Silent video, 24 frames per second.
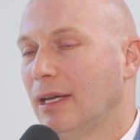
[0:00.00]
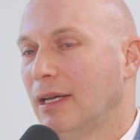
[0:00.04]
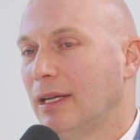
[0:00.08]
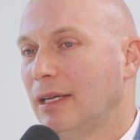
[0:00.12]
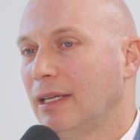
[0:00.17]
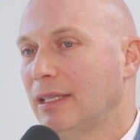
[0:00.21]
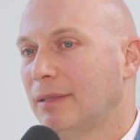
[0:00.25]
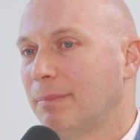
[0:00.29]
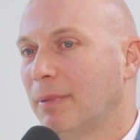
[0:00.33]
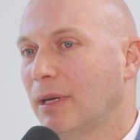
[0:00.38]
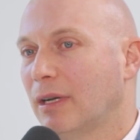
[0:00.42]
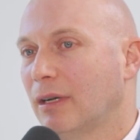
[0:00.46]

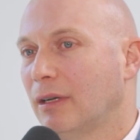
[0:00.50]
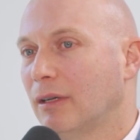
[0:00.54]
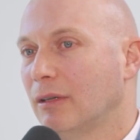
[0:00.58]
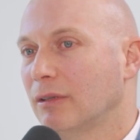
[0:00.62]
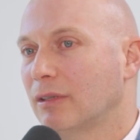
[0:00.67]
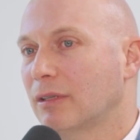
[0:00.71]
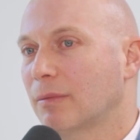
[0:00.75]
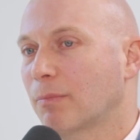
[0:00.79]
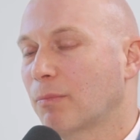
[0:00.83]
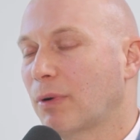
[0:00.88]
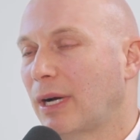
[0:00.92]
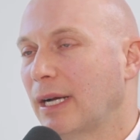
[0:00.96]
is
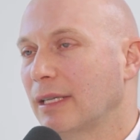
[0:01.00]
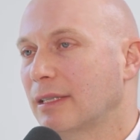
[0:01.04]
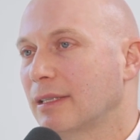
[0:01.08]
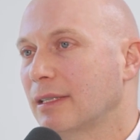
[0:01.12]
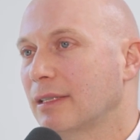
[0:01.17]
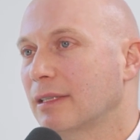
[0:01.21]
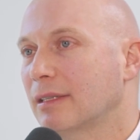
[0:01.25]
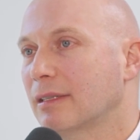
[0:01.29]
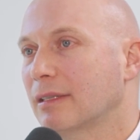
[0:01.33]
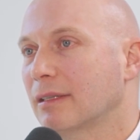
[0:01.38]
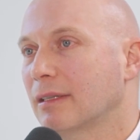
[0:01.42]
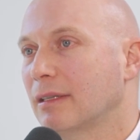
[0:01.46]
because
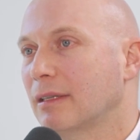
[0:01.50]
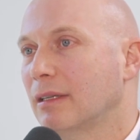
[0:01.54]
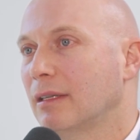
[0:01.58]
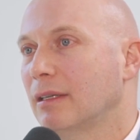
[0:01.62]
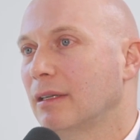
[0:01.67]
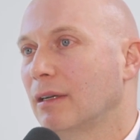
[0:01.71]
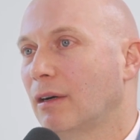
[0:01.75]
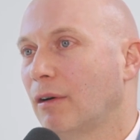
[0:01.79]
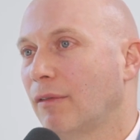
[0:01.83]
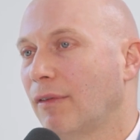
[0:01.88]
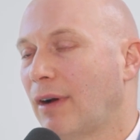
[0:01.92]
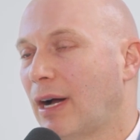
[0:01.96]
prices
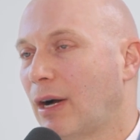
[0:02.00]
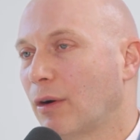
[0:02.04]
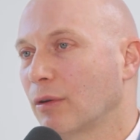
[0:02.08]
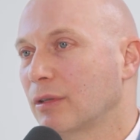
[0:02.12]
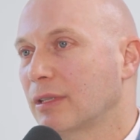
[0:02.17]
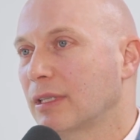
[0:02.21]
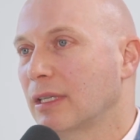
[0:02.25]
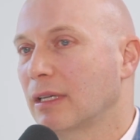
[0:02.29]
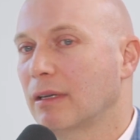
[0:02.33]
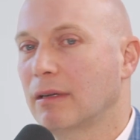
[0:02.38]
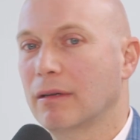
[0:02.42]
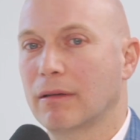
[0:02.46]
of
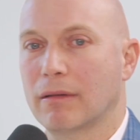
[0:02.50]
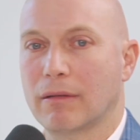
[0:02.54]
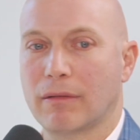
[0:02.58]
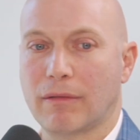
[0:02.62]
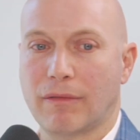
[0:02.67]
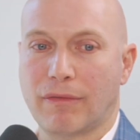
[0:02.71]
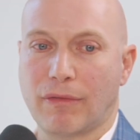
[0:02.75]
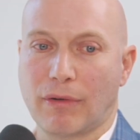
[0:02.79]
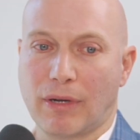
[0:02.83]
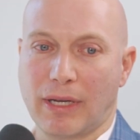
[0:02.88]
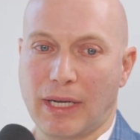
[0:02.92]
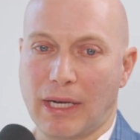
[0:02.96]
housing
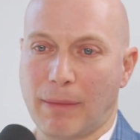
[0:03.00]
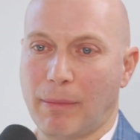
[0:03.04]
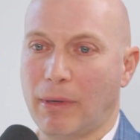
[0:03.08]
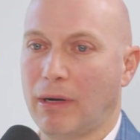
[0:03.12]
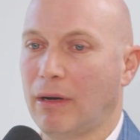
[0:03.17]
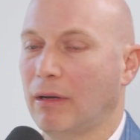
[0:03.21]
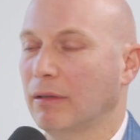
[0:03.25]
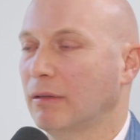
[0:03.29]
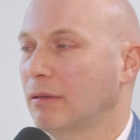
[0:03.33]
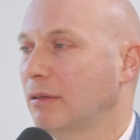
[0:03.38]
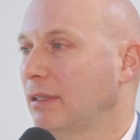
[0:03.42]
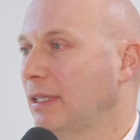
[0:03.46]
forget
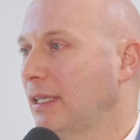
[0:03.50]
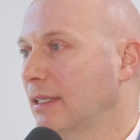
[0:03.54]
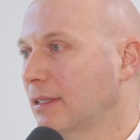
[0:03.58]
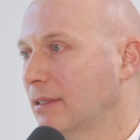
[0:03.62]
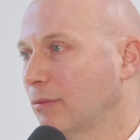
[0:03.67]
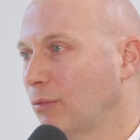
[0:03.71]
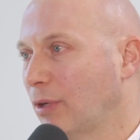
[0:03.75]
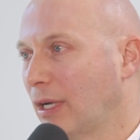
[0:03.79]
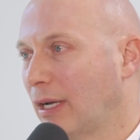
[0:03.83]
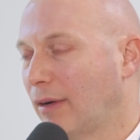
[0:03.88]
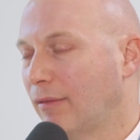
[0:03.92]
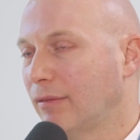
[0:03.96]
about, yes,
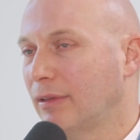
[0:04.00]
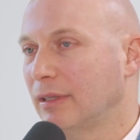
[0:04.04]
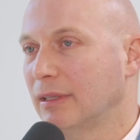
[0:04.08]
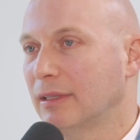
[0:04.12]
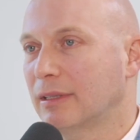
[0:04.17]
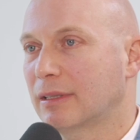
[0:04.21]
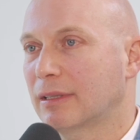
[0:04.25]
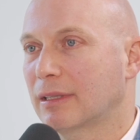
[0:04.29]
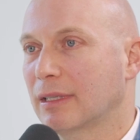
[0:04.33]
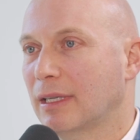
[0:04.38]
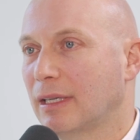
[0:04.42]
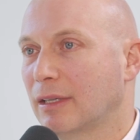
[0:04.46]
we have
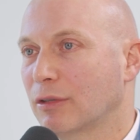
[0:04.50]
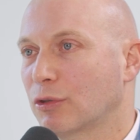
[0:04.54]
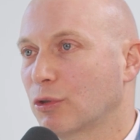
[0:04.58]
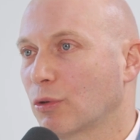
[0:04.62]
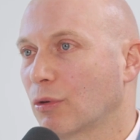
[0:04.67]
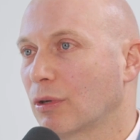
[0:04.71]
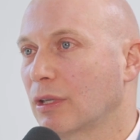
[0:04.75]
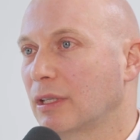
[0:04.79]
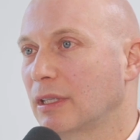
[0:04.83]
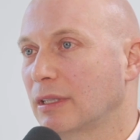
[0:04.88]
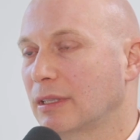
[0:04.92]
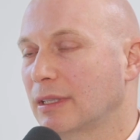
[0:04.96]
this
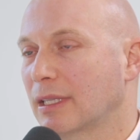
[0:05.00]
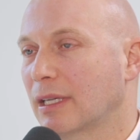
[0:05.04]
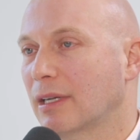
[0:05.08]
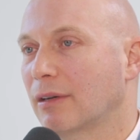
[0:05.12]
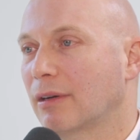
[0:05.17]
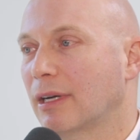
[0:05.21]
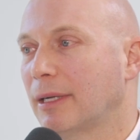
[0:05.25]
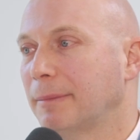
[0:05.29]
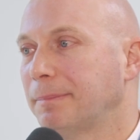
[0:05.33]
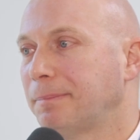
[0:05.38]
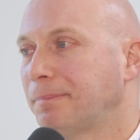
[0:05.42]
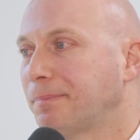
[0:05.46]
shortage,
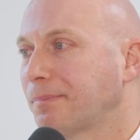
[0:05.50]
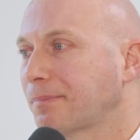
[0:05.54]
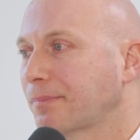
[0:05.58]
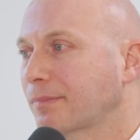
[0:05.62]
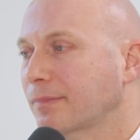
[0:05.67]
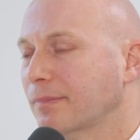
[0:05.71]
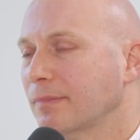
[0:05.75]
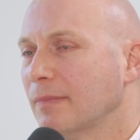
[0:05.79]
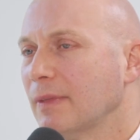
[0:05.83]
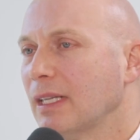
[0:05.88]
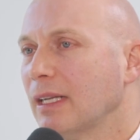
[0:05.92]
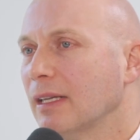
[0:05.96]
etc.
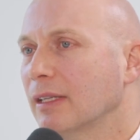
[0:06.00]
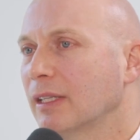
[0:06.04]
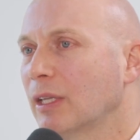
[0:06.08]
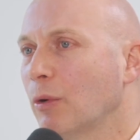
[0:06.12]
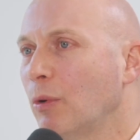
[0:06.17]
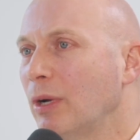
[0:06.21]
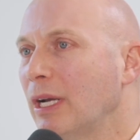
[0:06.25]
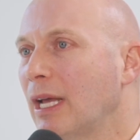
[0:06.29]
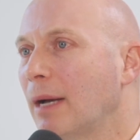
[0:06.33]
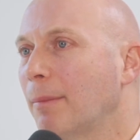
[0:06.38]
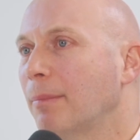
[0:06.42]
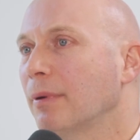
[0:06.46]
They
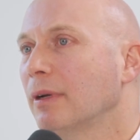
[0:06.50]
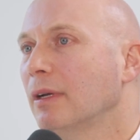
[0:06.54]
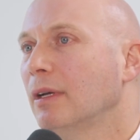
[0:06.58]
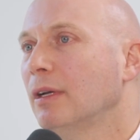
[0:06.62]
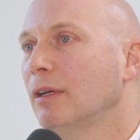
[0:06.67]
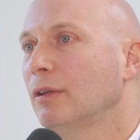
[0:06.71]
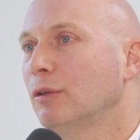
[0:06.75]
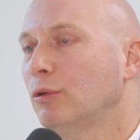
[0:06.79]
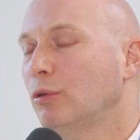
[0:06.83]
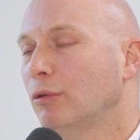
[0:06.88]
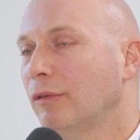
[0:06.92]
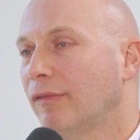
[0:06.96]
went up
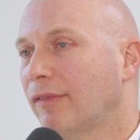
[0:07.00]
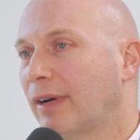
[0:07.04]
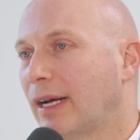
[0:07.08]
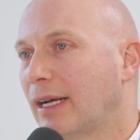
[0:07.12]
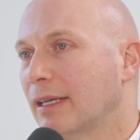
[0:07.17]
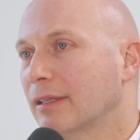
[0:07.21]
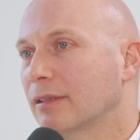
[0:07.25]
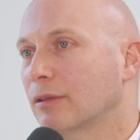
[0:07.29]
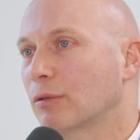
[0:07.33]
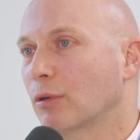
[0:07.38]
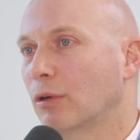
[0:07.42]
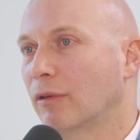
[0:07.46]
too
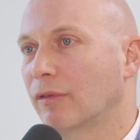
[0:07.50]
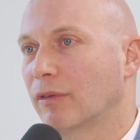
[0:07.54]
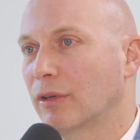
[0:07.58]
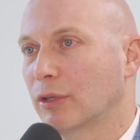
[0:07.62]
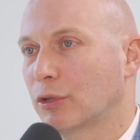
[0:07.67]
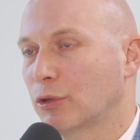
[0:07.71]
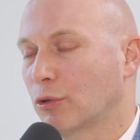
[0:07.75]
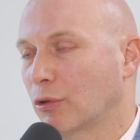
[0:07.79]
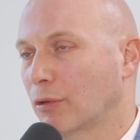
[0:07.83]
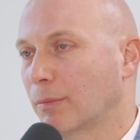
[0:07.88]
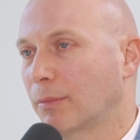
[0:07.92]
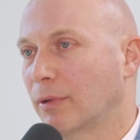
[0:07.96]
fast over a
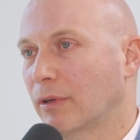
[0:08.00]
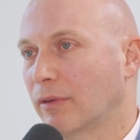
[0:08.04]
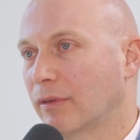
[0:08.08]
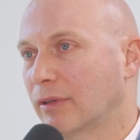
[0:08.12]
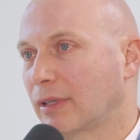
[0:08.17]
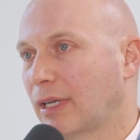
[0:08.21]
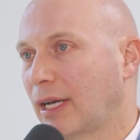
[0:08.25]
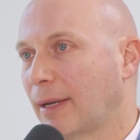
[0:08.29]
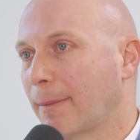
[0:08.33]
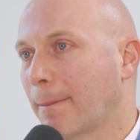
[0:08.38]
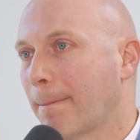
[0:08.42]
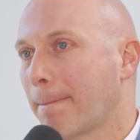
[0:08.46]
short period of
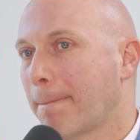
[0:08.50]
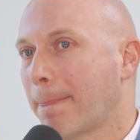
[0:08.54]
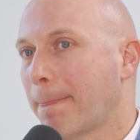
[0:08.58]
time.